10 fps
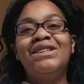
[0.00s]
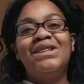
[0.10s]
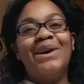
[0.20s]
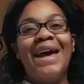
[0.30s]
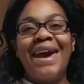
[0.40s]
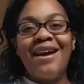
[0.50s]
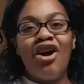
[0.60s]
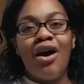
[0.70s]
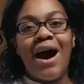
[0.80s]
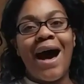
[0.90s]
So hey
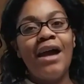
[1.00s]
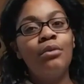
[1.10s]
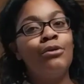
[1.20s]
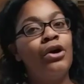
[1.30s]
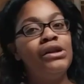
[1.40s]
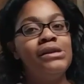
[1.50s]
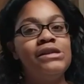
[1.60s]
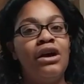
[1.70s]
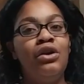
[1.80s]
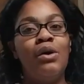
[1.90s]
y'all, I am going to
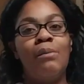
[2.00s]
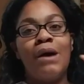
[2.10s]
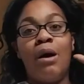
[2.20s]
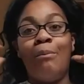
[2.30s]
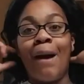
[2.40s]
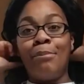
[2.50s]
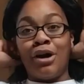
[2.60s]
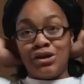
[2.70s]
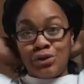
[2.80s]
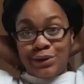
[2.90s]
tell you about my
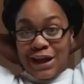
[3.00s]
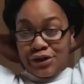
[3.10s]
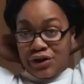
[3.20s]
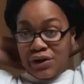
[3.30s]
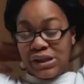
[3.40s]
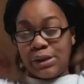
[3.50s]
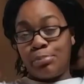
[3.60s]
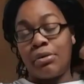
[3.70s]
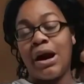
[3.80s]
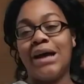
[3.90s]
partial denture, the
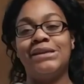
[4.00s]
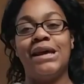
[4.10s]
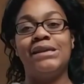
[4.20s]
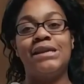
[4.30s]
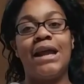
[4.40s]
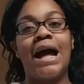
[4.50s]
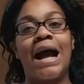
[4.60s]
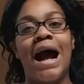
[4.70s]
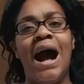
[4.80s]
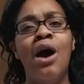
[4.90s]
process that I
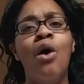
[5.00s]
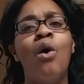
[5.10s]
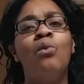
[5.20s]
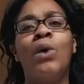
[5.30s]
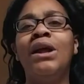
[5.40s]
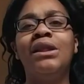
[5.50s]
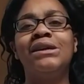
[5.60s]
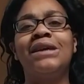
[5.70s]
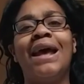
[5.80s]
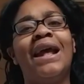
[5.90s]
got, what it
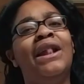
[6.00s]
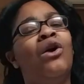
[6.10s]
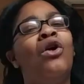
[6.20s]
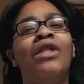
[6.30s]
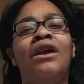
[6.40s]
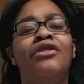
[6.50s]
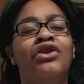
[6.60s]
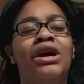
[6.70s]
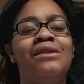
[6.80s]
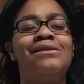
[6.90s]
looks like, and all that other
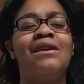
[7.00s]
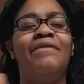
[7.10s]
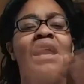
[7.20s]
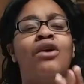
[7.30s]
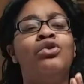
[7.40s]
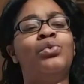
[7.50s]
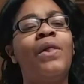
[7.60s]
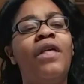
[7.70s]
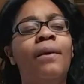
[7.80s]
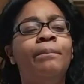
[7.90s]
good stuff that goes
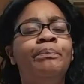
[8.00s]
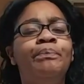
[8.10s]
with it.